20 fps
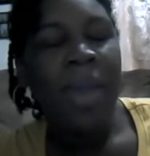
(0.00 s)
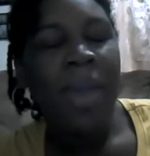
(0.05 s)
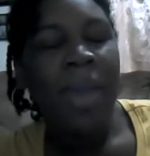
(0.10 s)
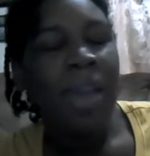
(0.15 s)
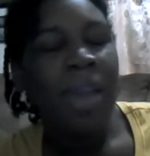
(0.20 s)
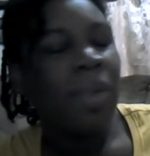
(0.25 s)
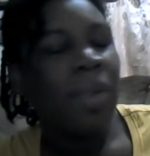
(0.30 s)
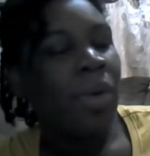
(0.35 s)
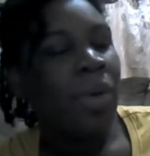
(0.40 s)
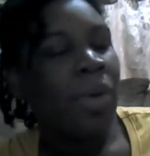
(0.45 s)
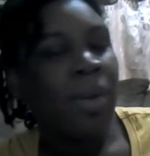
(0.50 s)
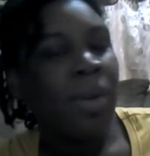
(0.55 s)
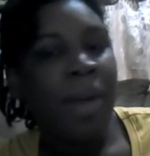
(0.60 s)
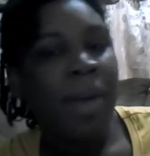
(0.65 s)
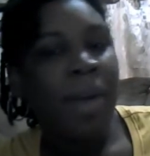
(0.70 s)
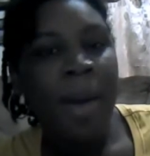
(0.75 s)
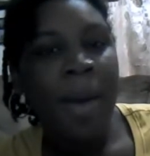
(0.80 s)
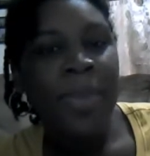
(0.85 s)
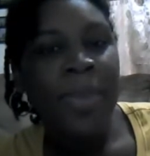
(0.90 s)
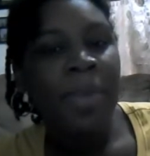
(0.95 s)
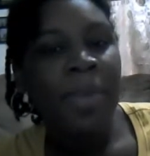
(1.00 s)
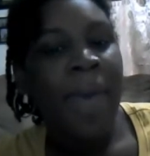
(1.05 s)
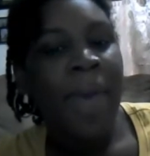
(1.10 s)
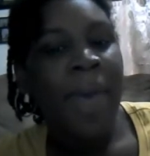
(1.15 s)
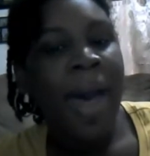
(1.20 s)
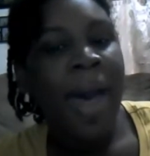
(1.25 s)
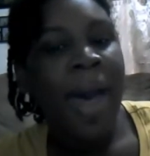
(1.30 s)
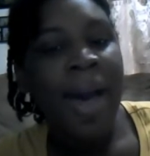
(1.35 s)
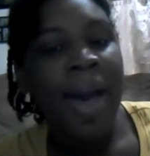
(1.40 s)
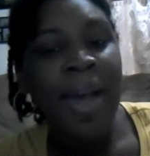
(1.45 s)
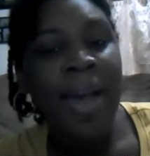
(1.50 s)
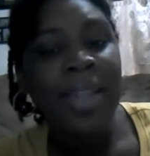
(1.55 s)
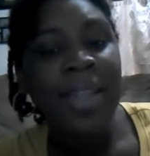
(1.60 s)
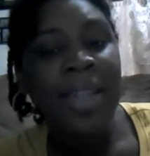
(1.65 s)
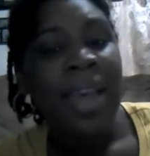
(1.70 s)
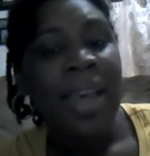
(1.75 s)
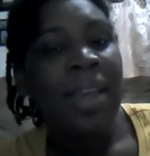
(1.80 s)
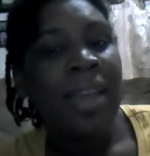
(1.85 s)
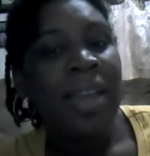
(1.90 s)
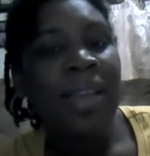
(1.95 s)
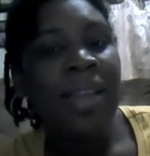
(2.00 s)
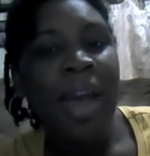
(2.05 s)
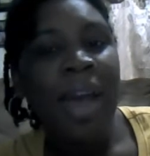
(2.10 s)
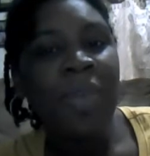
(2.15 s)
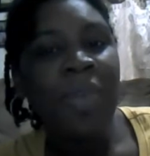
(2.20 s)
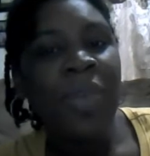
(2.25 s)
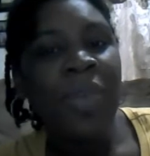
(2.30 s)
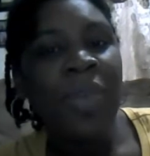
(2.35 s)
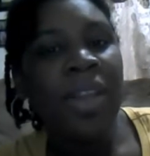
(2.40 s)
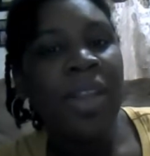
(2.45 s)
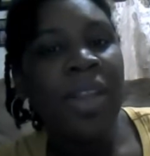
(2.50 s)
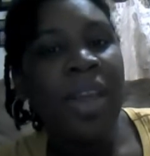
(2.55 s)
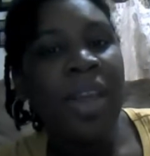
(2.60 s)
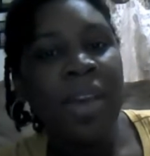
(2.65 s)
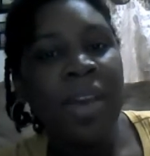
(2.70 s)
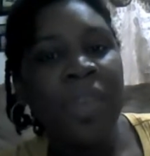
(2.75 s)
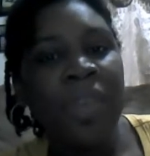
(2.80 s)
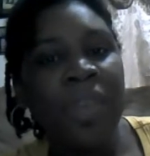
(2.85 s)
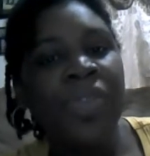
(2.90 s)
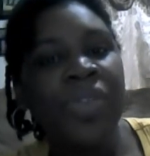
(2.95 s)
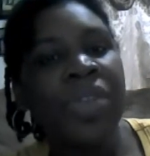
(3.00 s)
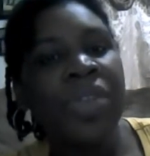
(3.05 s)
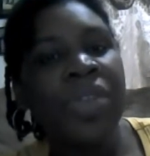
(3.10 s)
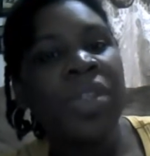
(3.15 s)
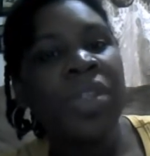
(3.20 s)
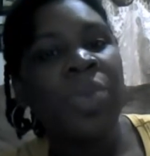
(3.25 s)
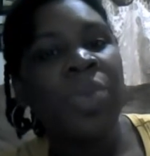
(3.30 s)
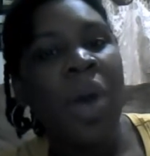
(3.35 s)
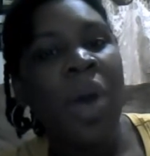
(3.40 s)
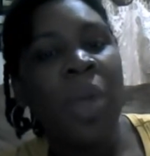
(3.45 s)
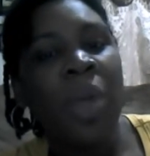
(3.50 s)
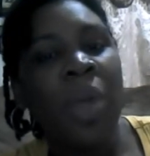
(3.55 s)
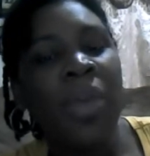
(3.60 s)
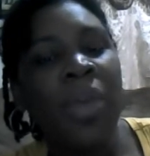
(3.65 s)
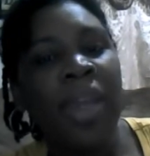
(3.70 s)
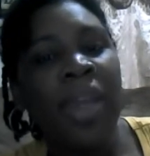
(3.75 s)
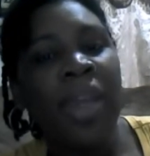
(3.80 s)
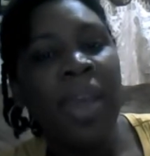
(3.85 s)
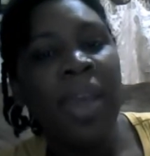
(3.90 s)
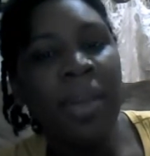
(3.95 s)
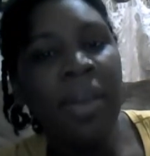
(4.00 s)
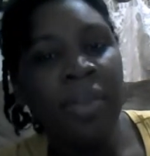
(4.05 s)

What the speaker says: will come to pass. In life we live, to this world we give,